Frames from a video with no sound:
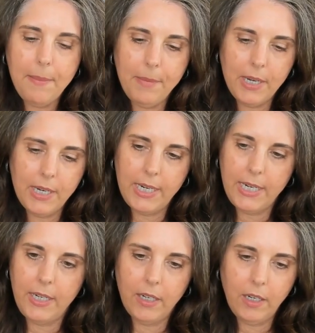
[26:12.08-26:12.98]

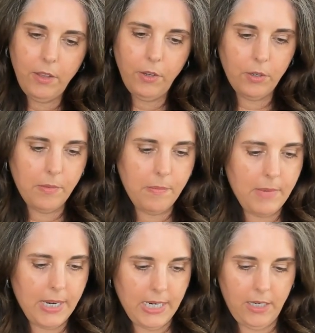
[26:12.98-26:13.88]
my other
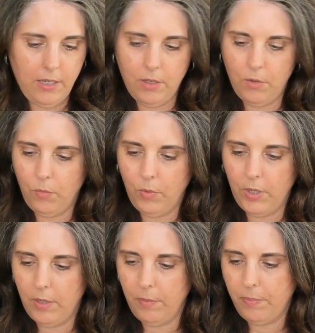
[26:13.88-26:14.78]
main
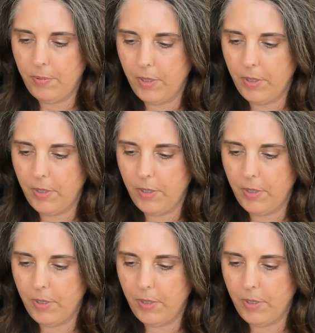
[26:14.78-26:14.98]
whip